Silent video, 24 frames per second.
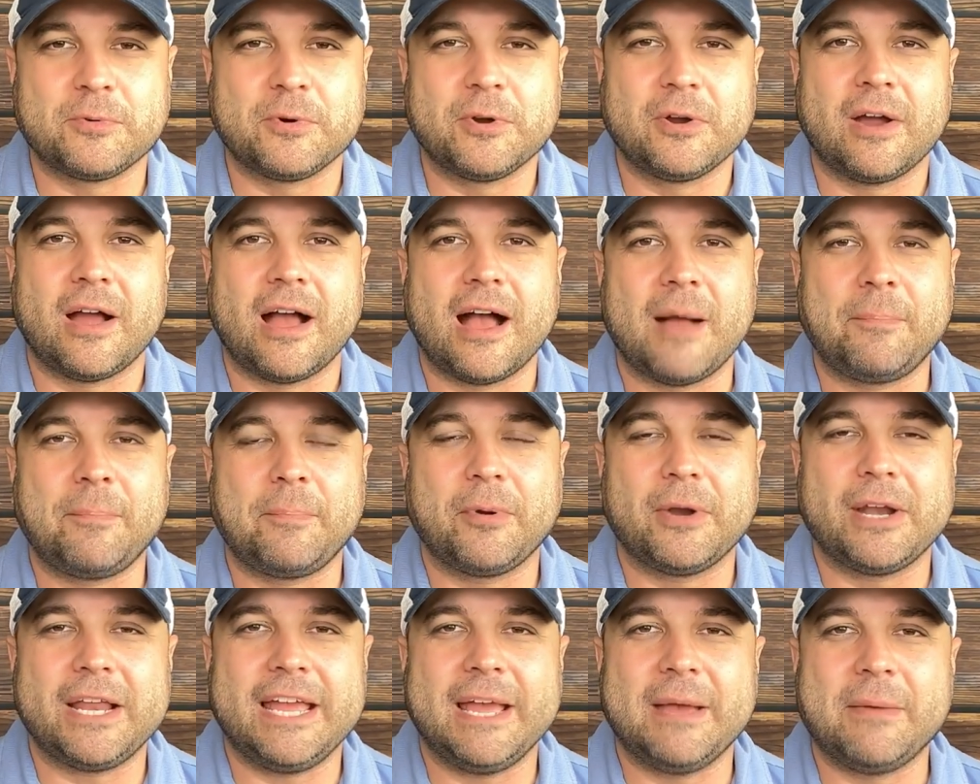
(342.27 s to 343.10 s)
were
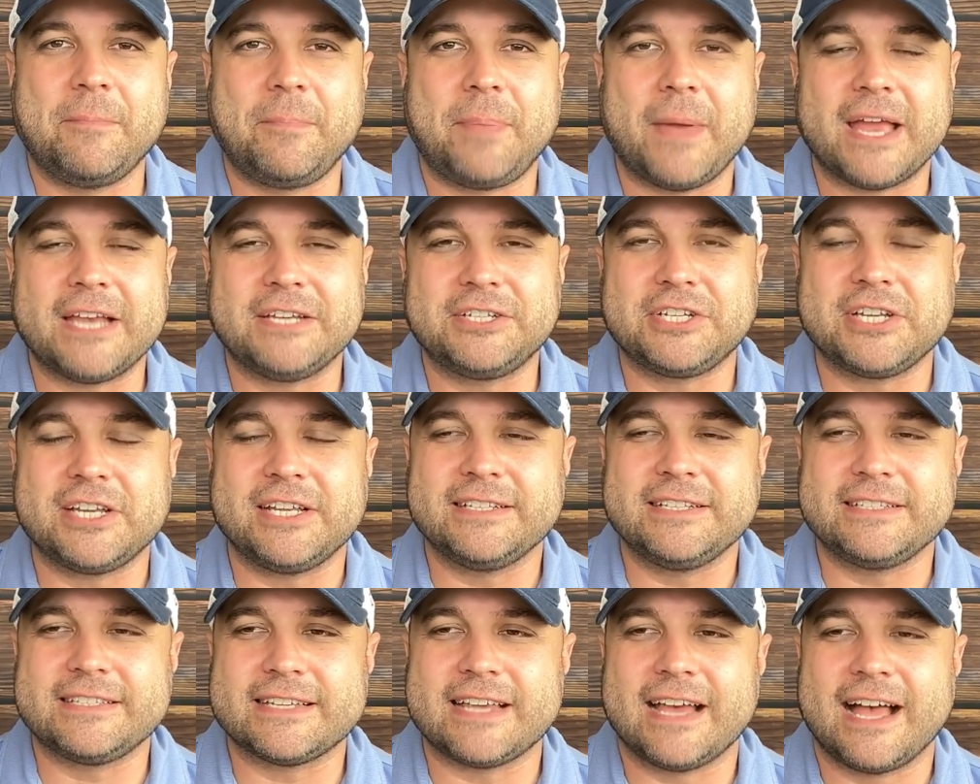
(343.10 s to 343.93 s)
pretty
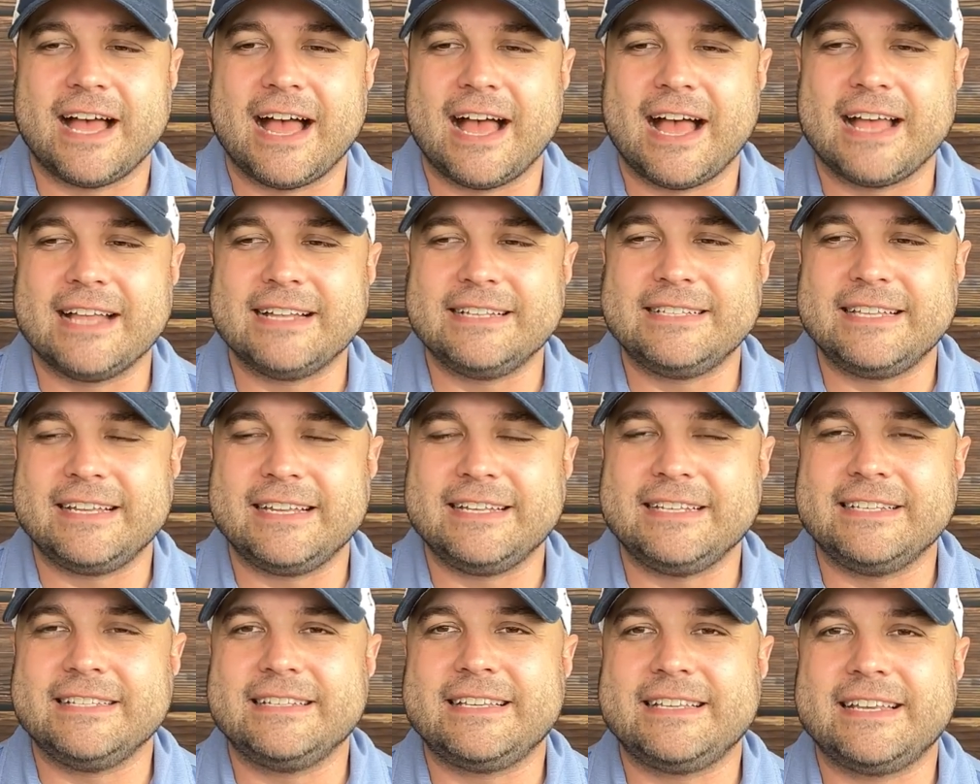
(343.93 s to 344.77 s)
impatient.
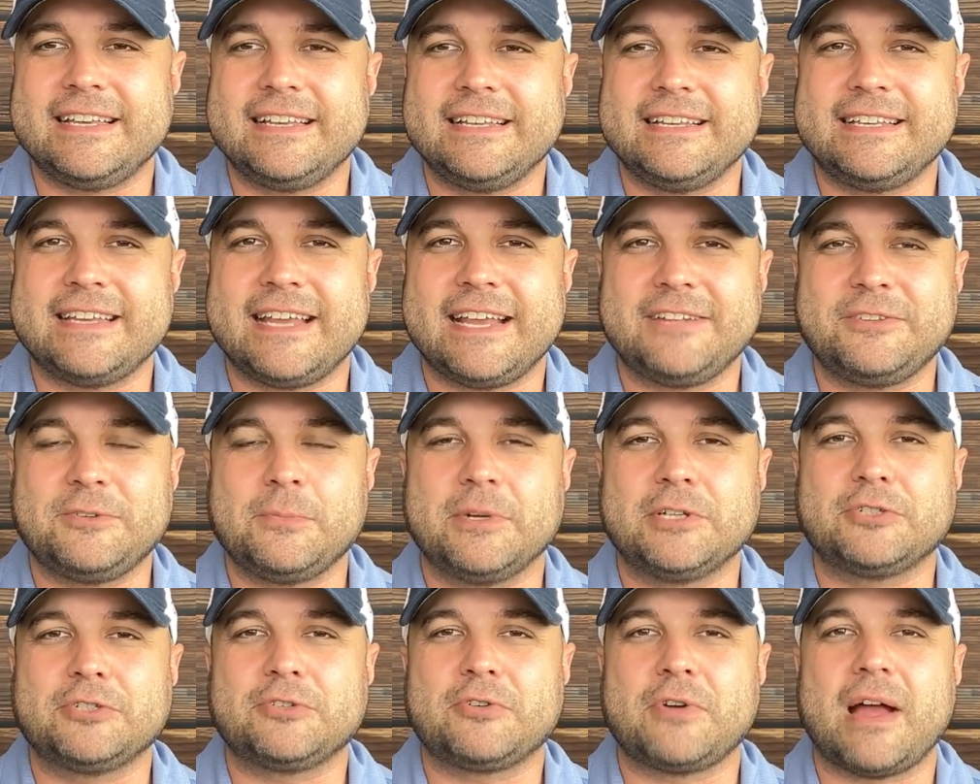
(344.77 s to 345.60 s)
Didn't take too
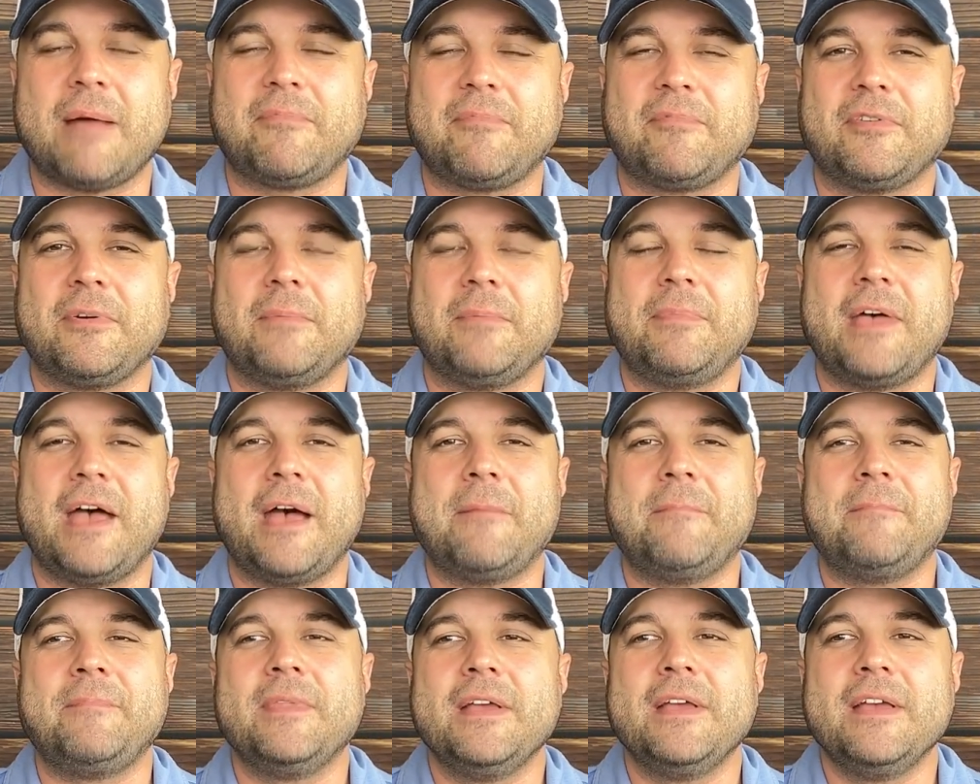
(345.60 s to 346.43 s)
much crap from
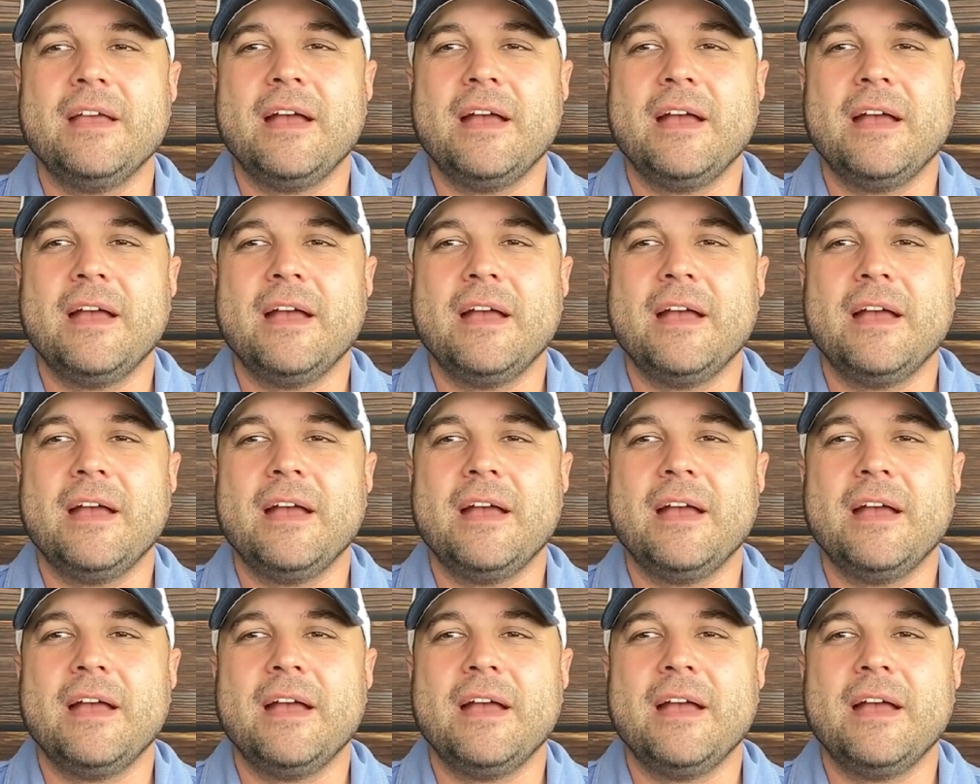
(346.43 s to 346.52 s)
them.